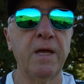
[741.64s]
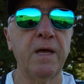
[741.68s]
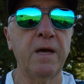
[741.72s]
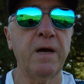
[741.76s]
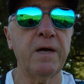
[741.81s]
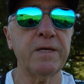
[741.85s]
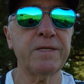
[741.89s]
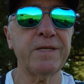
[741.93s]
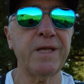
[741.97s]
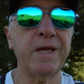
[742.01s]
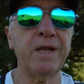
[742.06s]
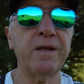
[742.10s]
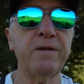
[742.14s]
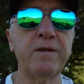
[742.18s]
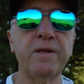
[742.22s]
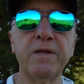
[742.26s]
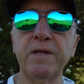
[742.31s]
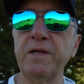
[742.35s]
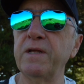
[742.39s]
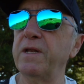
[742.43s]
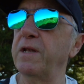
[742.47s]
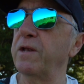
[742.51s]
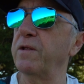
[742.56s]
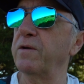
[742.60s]
I
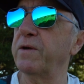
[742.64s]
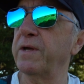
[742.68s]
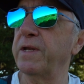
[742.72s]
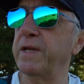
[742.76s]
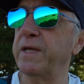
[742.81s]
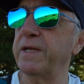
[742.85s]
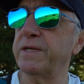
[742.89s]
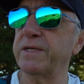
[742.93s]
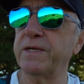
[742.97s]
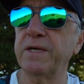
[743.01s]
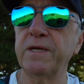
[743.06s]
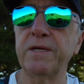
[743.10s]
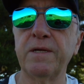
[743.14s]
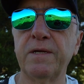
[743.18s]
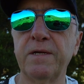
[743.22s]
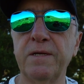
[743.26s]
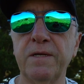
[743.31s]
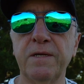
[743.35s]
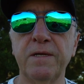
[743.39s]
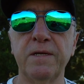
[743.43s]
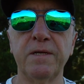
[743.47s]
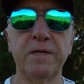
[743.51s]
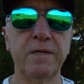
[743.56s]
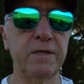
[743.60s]
started looking at
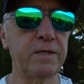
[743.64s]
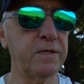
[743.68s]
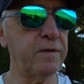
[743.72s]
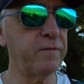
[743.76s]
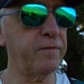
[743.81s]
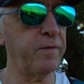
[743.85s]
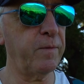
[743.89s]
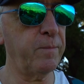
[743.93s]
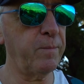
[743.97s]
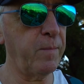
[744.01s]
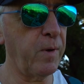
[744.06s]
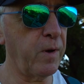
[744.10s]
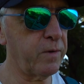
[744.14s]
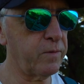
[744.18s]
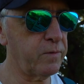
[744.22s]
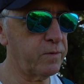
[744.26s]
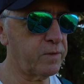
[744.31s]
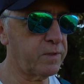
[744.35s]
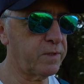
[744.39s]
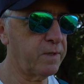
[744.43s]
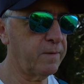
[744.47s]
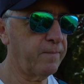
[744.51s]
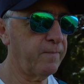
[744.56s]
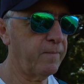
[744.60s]
different
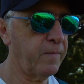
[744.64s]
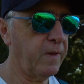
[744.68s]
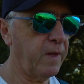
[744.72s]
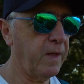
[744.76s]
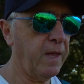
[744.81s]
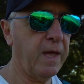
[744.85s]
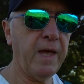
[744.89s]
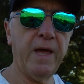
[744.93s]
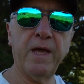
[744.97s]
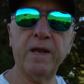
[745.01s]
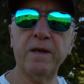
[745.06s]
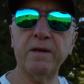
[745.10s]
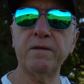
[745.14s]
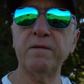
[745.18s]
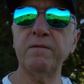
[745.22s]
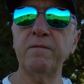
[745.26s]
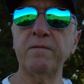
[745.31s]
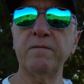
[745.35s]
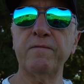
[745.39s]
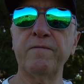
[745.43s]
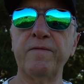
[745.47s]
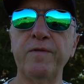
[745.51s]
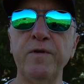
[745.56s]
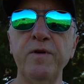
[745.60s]
models, and
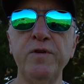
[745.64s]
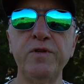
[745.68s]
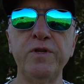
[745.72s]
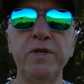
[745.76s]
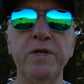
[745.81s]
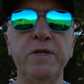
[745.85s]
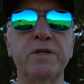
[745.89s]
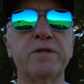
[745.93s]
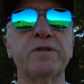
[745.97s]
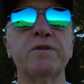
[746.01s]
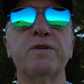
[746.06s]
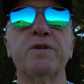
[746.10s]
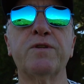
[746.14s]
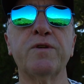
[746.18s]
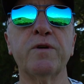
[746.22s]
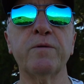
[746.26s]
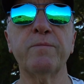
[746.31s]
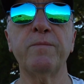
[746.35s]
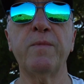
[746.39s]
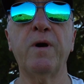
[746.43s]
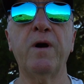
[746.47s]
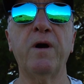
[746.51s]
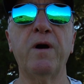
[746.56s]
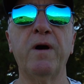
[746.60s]
Fuji sort of took
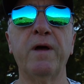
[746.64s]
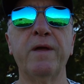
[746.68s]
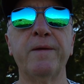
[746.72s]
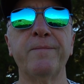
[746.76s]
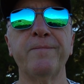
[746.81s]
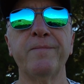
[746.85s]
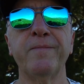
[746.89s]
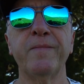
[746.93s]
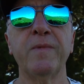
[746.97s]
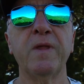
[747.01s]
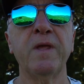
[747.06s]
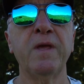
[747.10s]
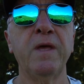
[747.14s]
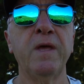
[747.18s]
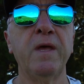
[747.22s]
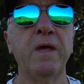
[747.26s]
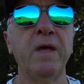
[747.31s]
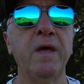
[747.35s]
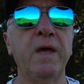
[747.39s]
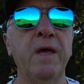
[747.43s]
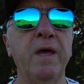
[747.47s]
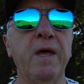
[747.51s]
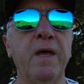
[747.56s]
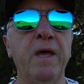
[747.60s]
my,
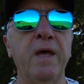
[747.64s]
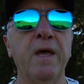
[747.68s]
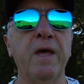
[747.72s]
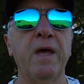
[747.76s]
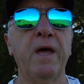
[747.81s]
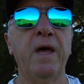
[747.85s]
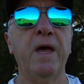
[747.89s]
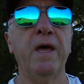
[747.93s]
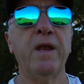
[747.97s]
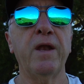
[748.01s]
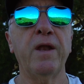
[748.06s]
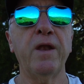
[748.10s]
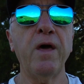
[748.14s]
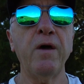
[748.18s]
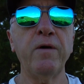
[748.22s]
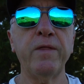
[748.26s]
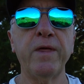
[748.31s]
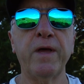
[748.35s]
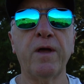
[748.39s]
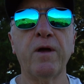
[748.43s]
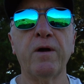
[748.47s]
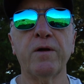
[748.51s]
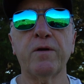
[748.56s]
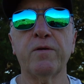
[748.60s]
and I know
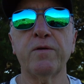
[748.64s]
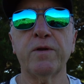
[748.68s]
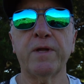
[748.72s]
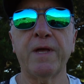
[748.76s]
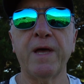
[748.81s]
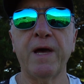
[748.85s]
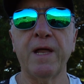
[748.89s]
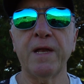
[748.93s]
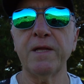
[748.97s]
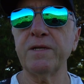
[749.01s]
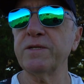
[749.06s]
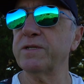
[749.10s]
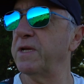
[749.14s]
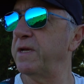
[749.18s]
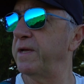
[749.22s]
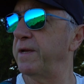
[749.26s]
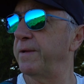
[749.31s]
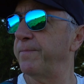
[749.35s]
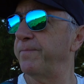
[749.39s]
they got good colours.